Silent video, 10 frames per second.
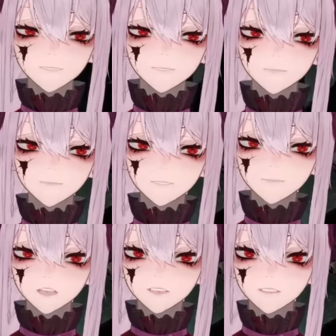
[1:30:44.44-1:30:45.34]

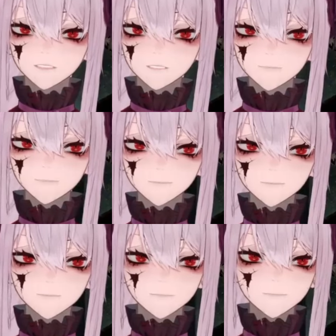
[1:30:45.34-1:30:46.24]
thirteen.
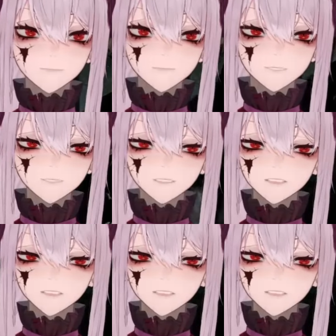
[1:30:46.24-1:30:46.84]
thirteen.